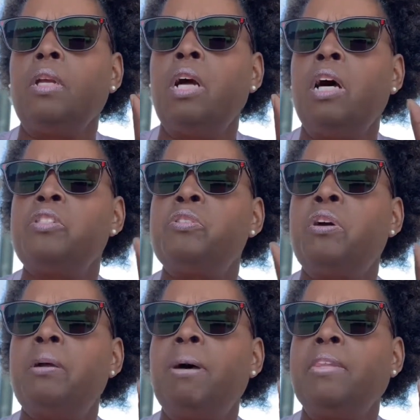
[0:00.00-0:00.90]
A
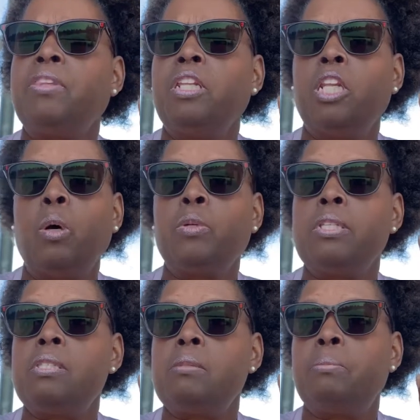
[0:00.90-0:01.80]
story about the
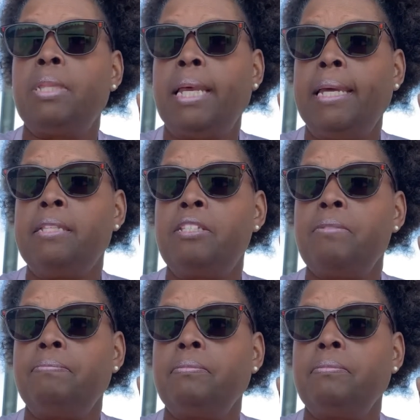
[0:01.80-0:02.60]
lotus plant.